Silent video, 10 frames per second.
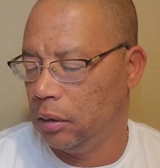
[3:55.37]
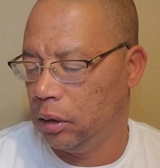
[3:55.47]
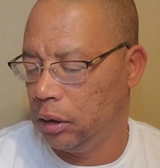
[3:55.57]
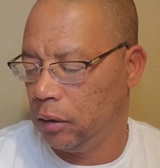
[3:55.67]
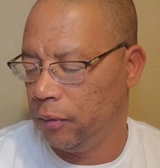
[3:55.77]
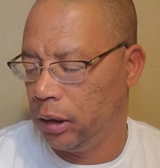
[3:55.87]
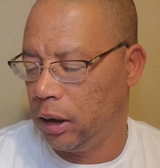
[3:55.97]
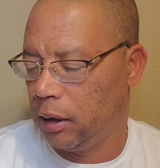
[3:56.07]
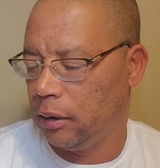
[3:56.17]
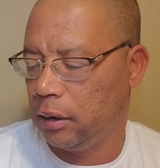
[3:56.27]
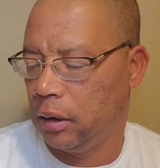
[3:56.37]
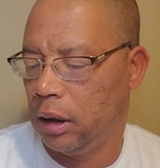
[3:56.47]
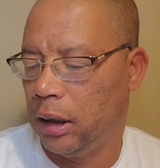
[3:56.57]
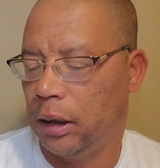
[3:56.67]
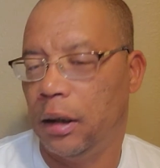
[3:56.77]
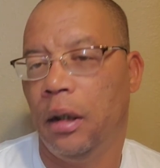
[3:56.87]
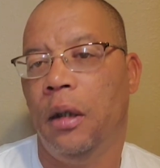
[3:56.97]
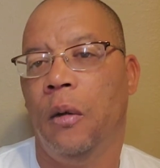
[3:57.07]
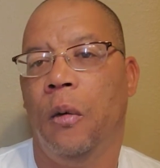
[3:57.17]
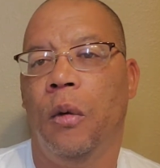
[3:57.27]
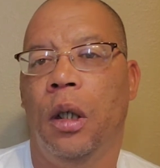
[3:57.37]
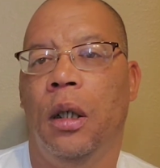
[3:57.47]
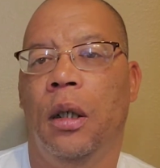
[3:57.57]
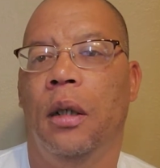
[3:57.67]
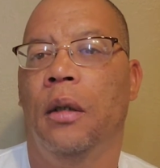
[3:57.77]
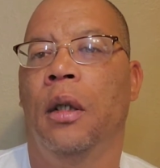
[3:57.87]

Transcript: so if you guys like. Uh,